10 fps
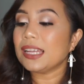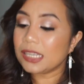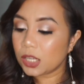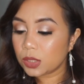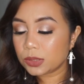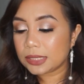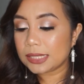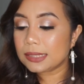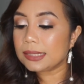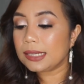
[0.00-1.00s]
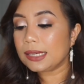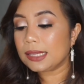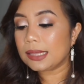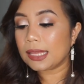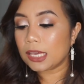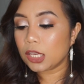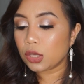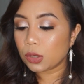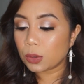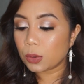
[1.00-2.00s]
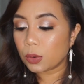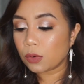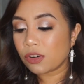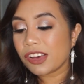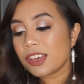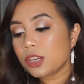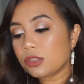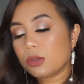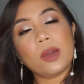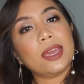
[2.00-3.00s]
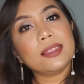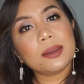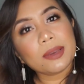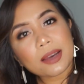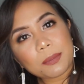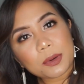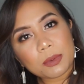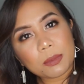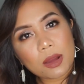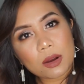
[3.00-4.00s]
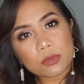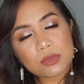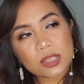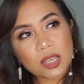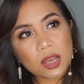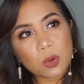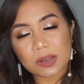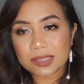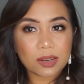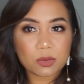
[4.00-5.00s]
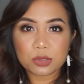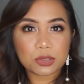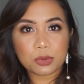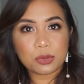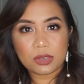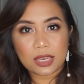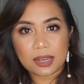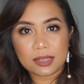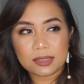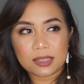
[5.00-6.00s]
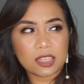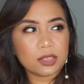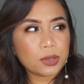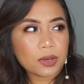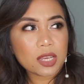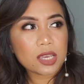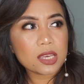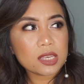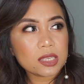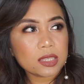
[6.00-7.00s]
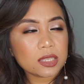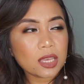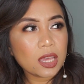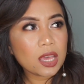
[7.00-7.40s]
Hello Zizi, thank you. So entre makeup na mesma ha usa quase ho gusto ho tu queres. Got Chris.